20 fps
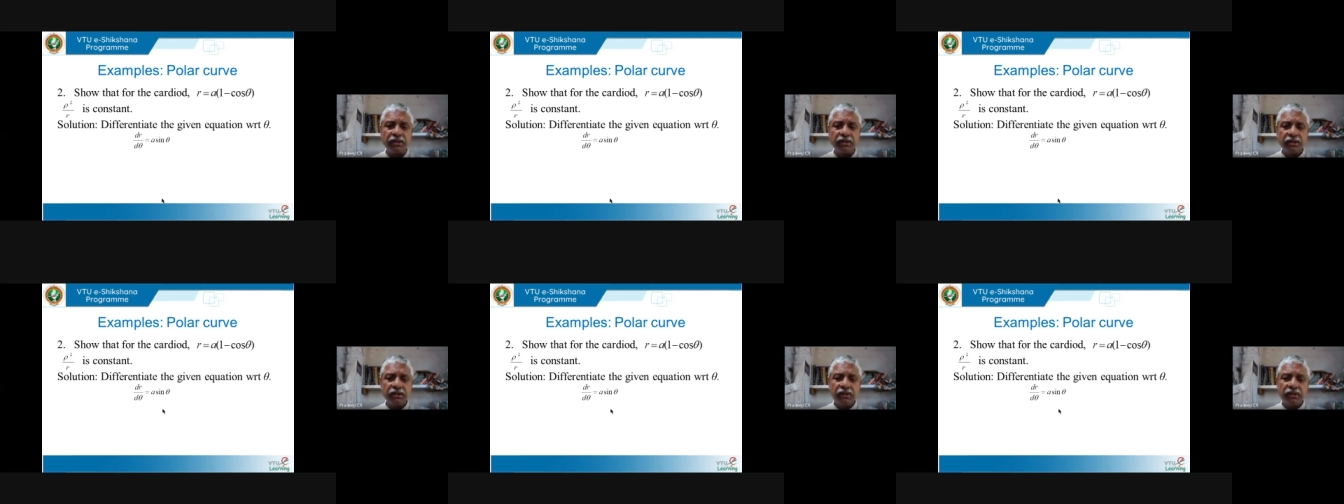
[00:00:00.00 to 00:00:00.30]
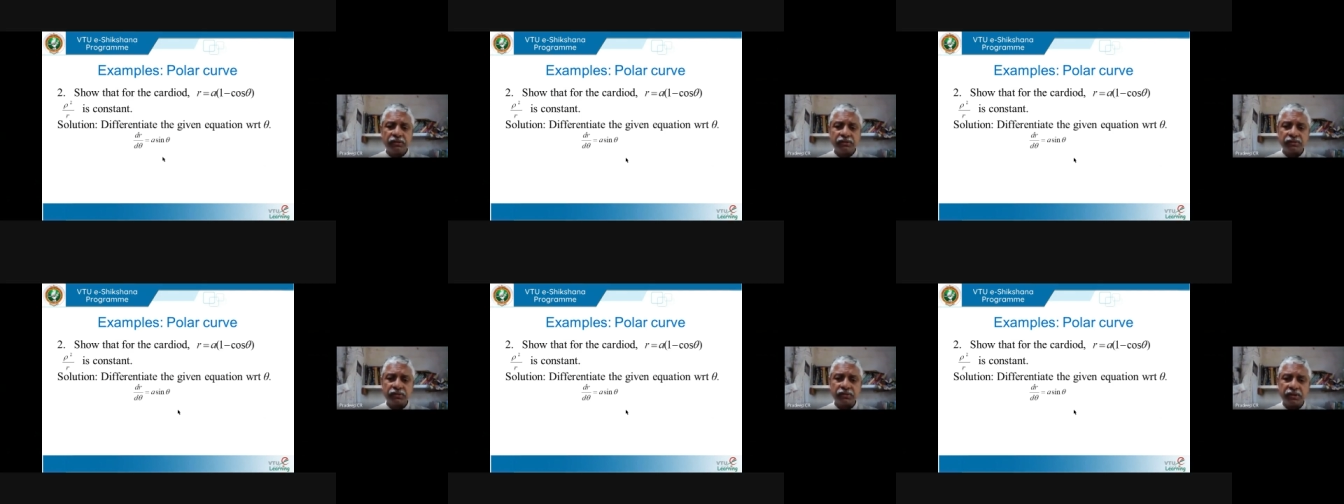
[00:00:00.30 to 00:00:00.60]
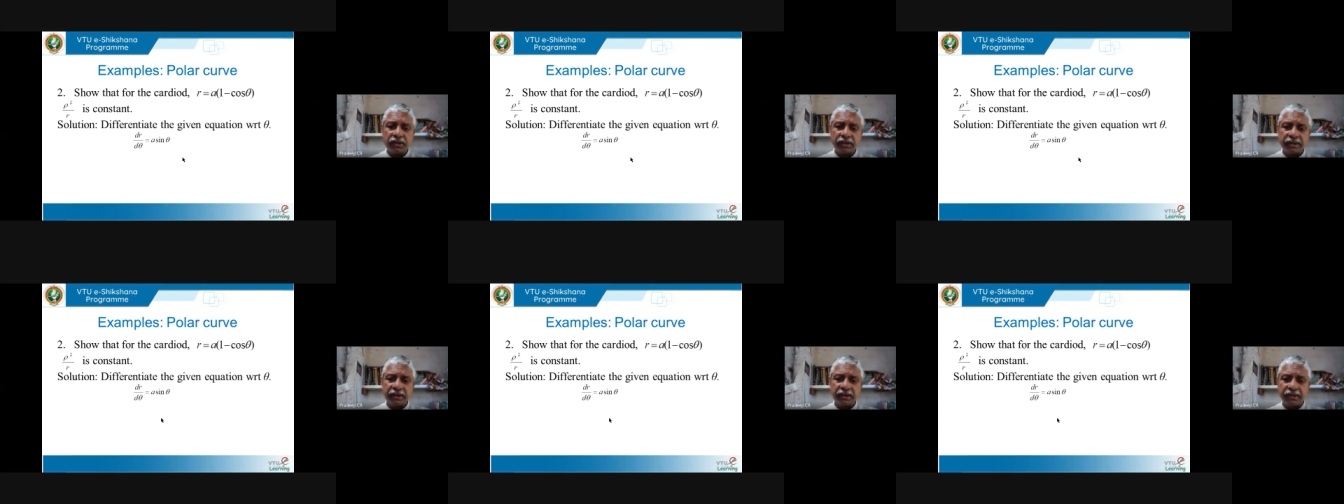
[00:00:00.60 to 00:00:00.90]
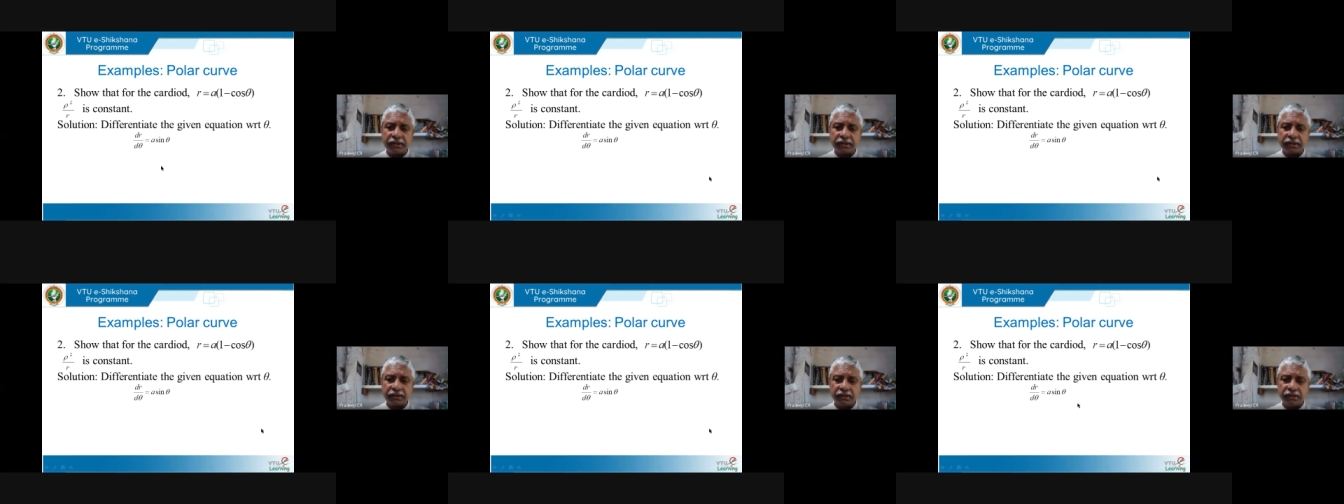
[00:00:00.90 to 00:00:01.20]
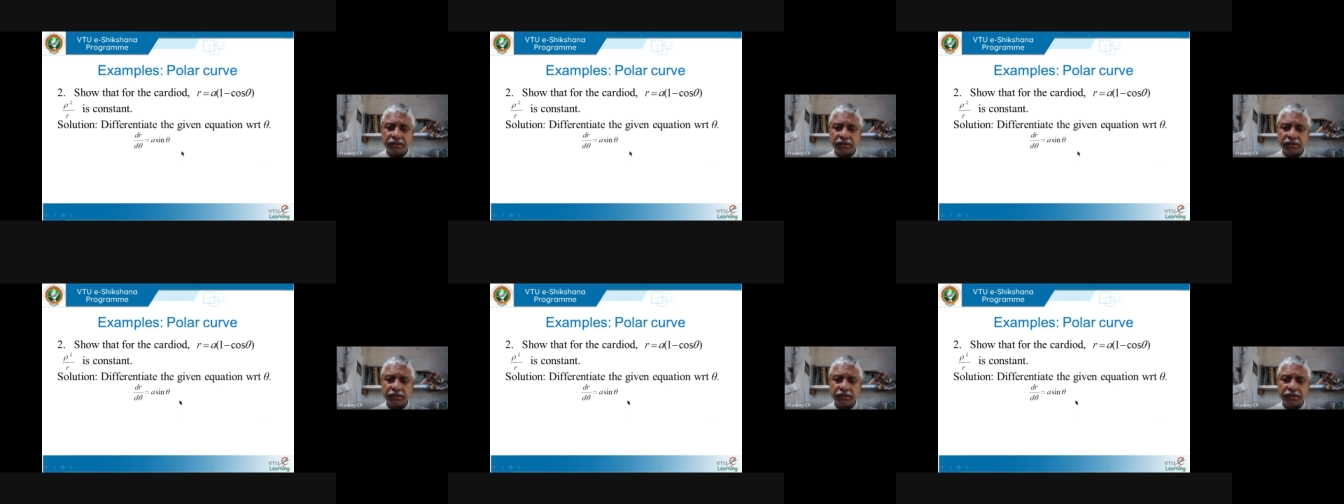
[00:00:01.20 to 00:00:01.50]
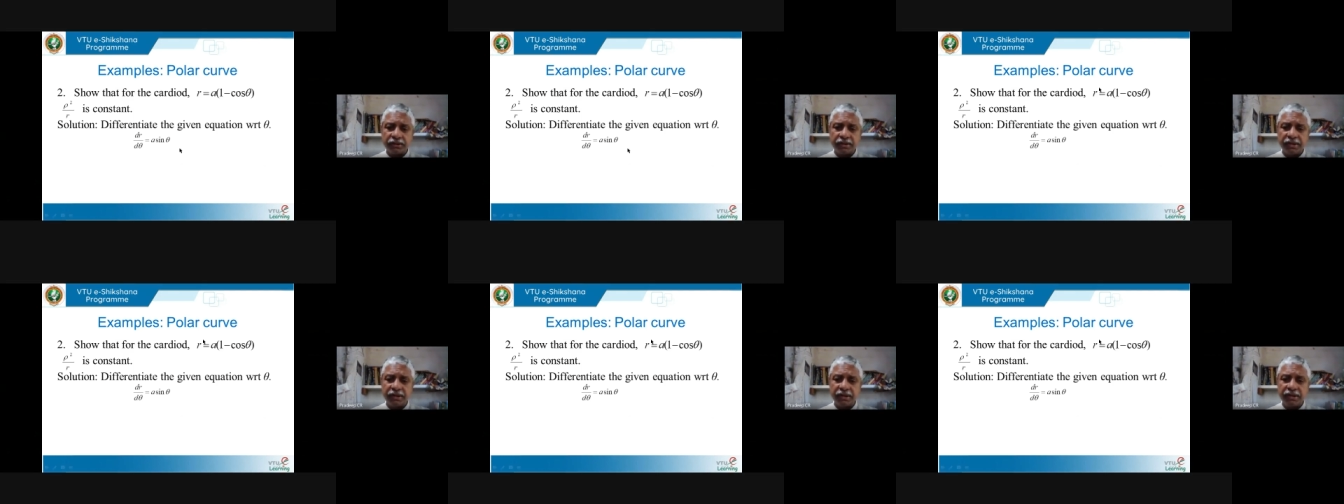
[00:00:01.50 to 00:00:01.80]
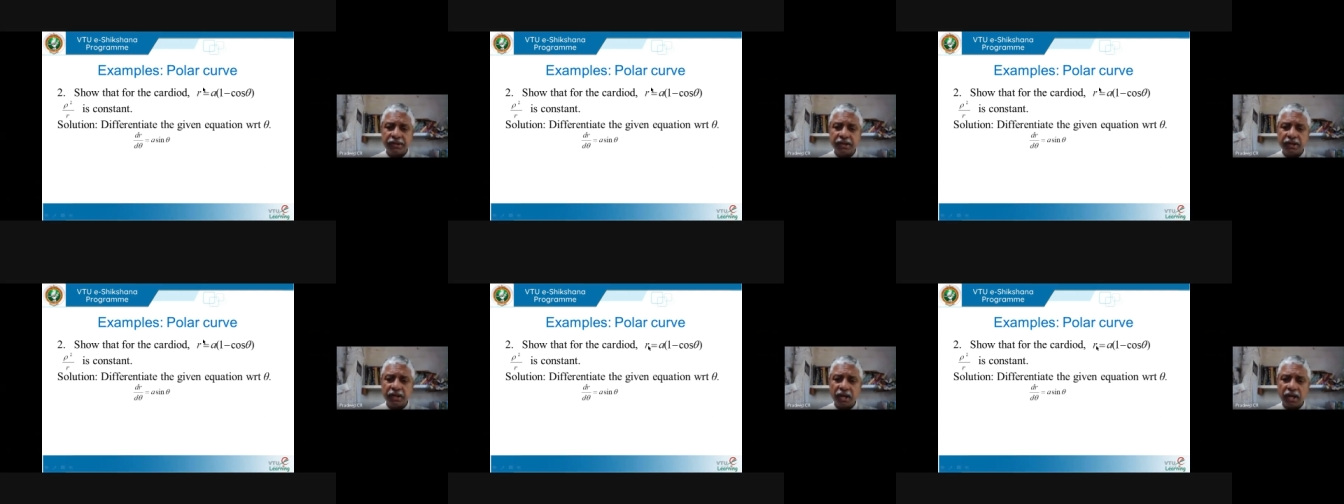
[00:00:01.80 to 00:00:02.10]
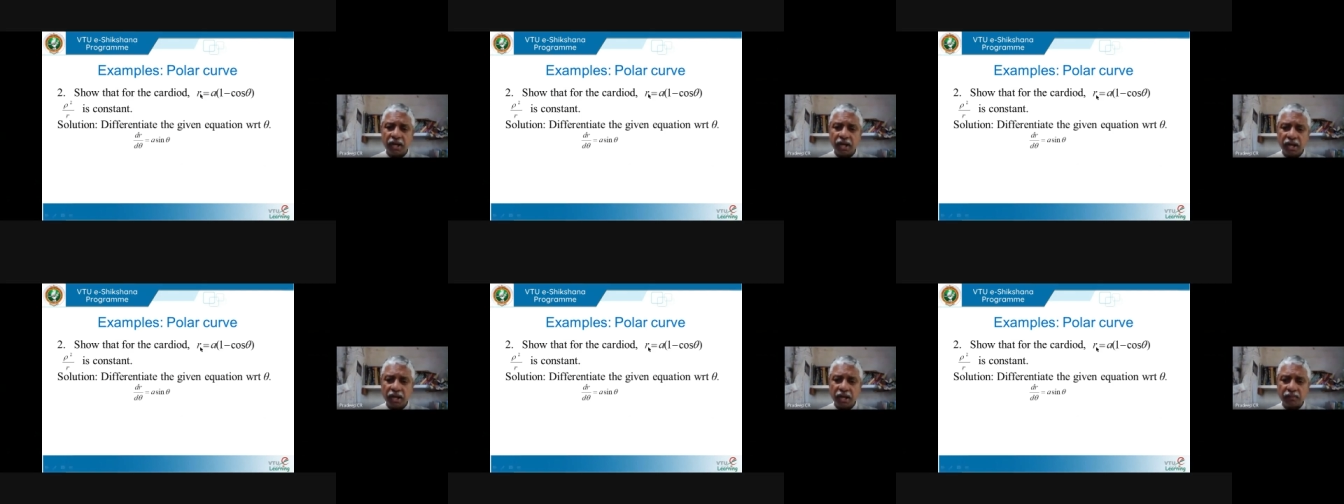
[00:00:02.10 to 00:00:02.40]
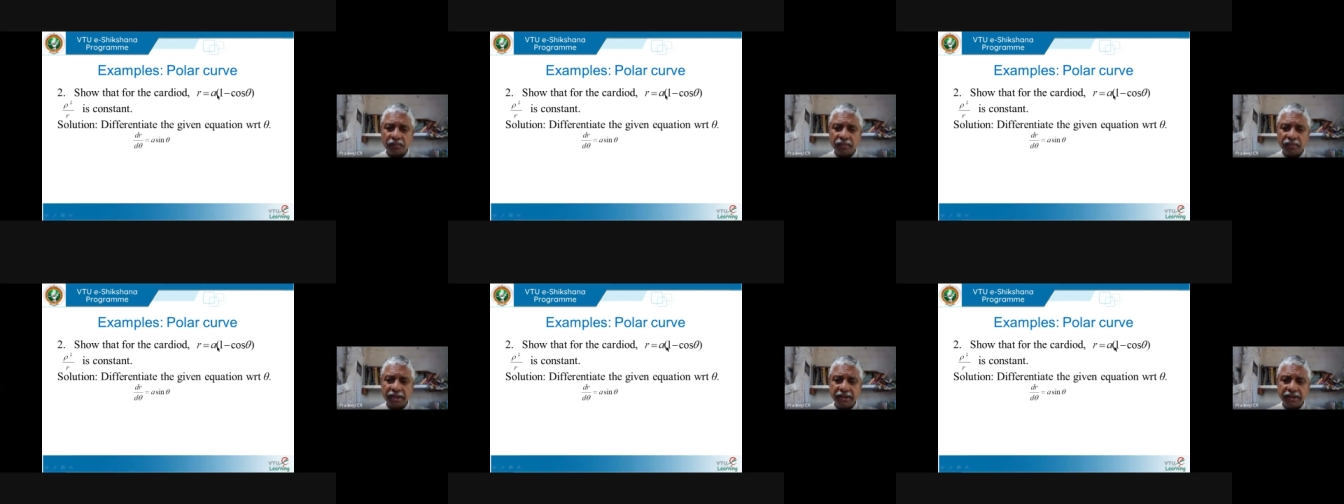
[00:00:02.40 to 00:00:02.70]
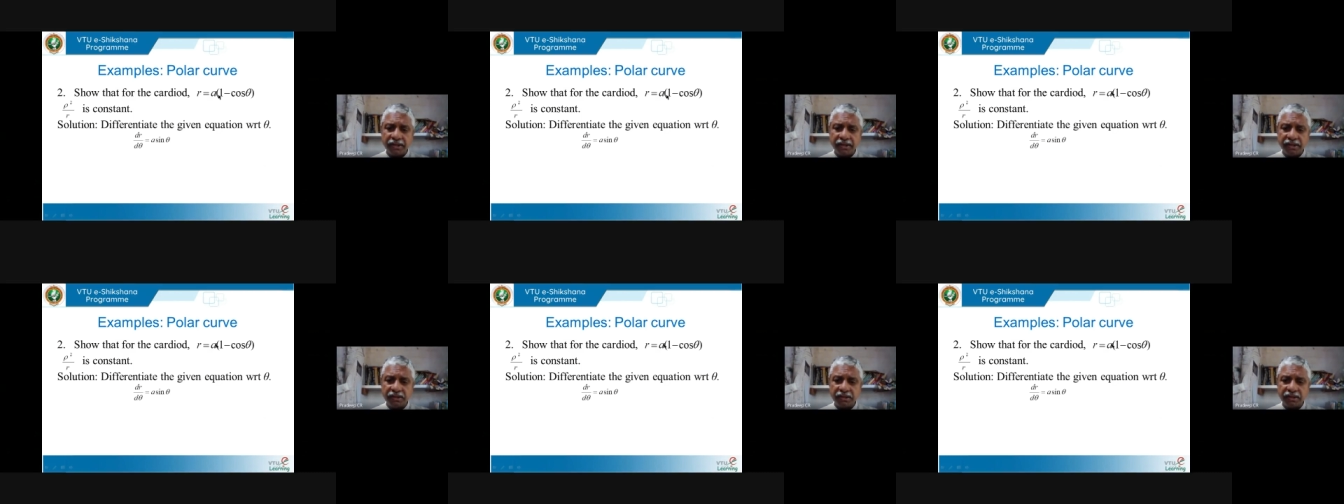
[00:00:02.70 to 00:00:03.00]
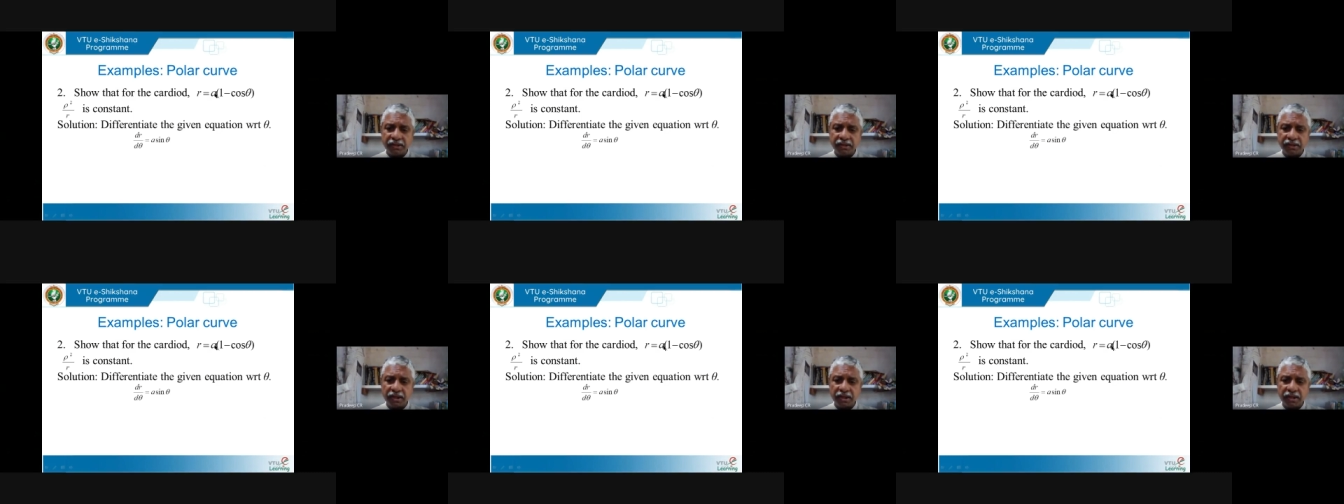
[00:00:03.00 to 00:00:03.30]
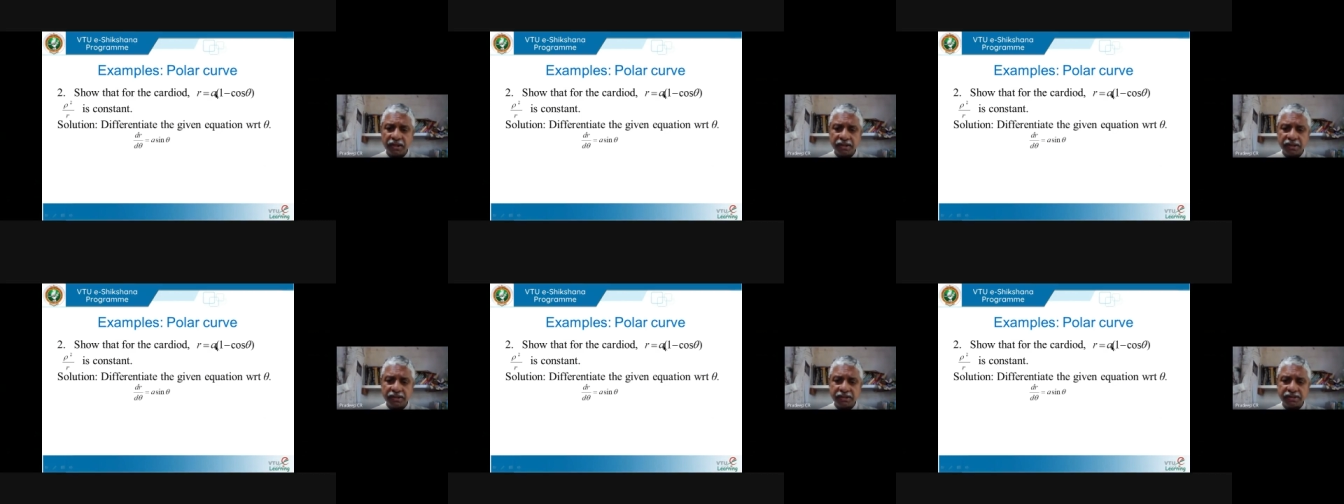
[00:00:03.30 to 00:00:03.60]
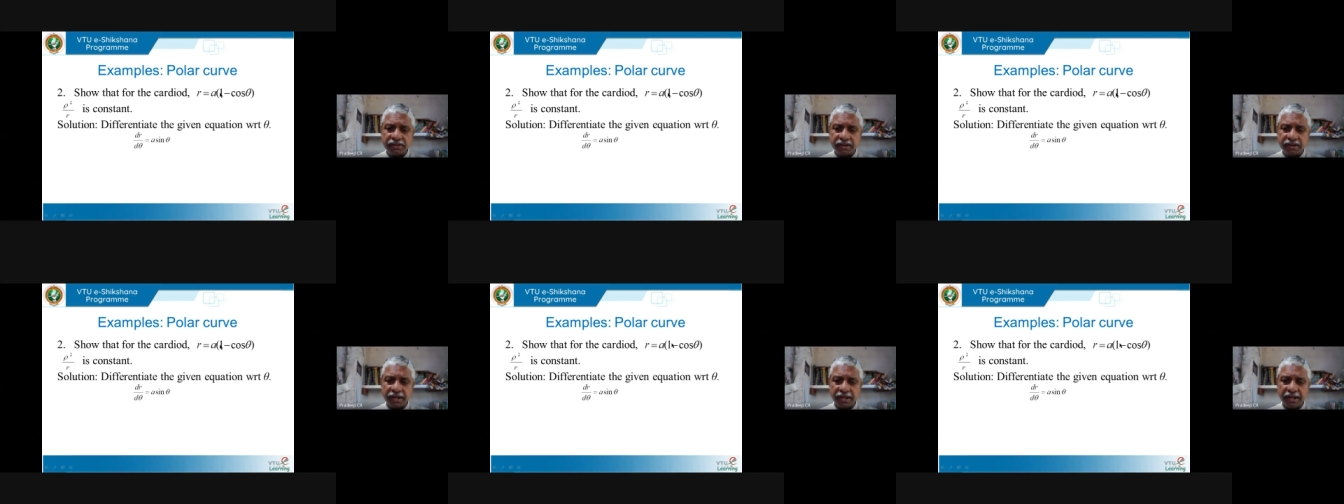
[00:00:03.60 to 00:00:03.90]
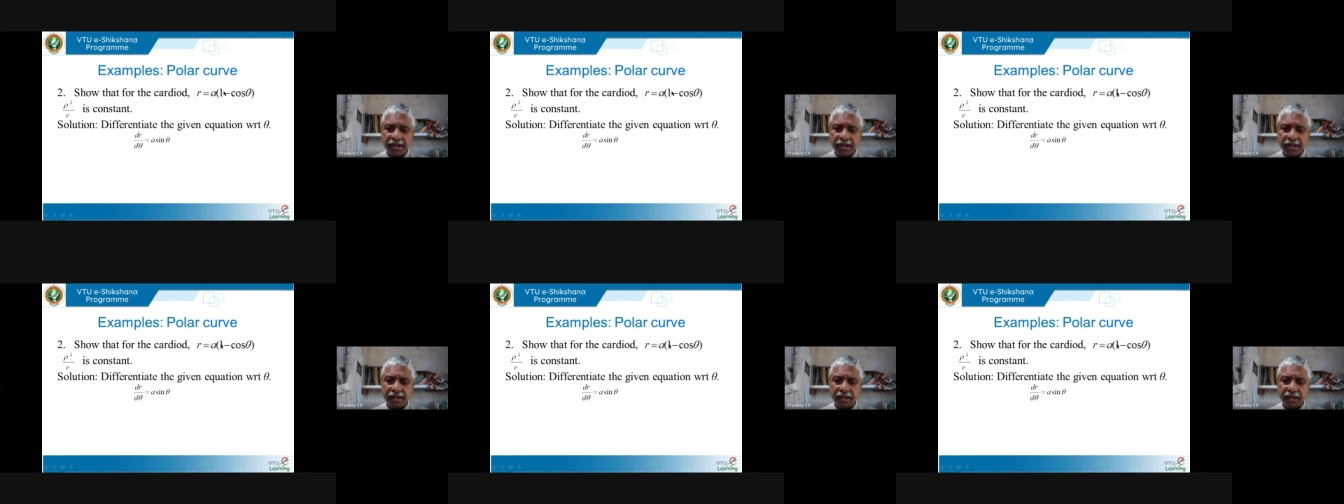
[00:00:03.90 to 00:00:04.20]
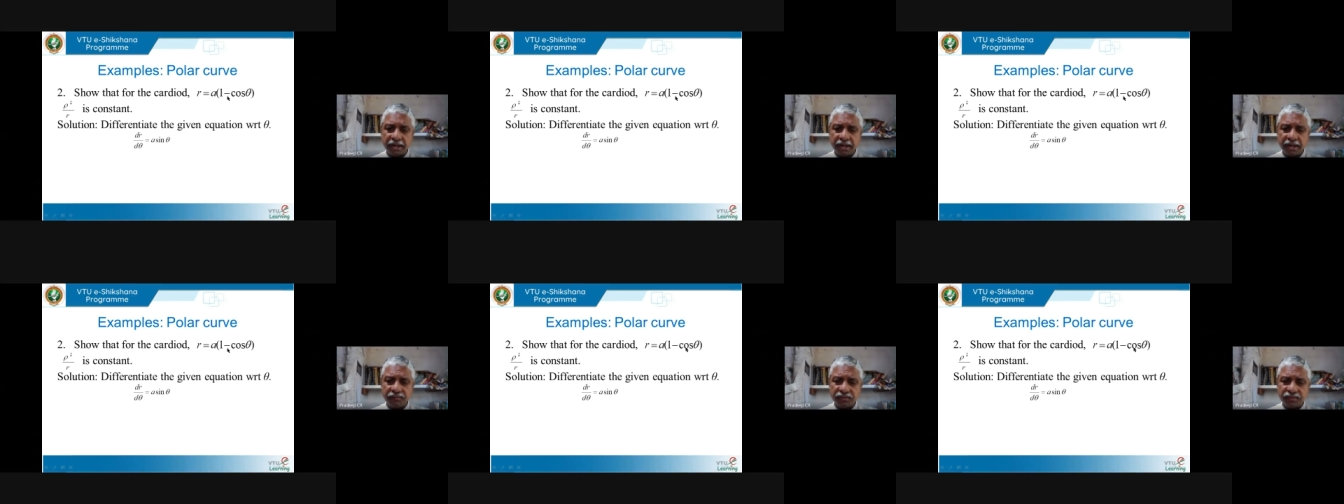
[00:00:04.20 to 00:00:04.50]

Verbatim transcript: So I'll get uh, dr by d theta is a times